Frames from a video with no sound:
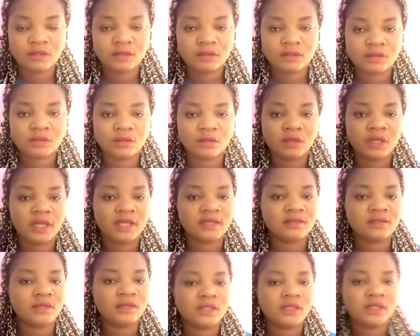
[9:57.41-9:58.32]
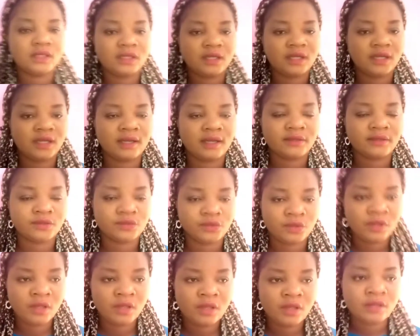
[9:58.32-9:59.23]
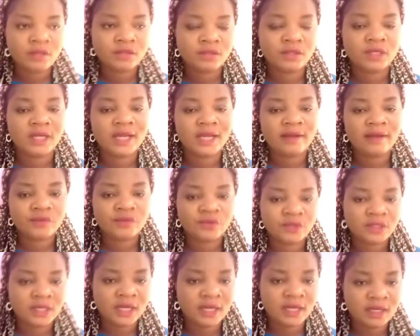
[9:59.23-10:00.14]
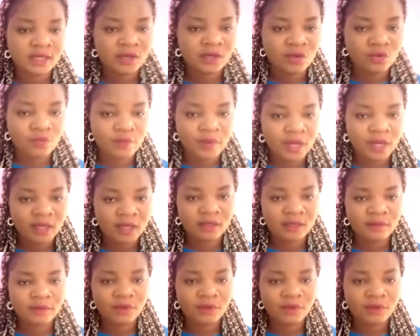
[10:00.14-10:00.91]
so there's nothing they can do. So they have to carry the woman,